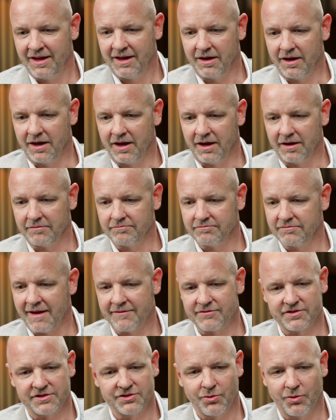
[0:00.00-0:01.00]

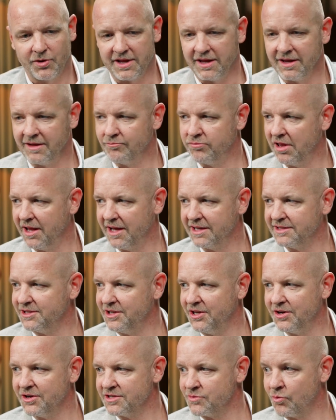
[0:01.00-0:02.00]
After 20 plus
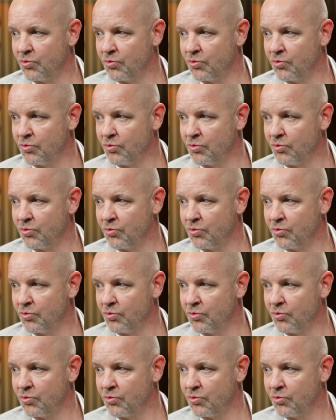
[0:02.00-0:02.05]
years,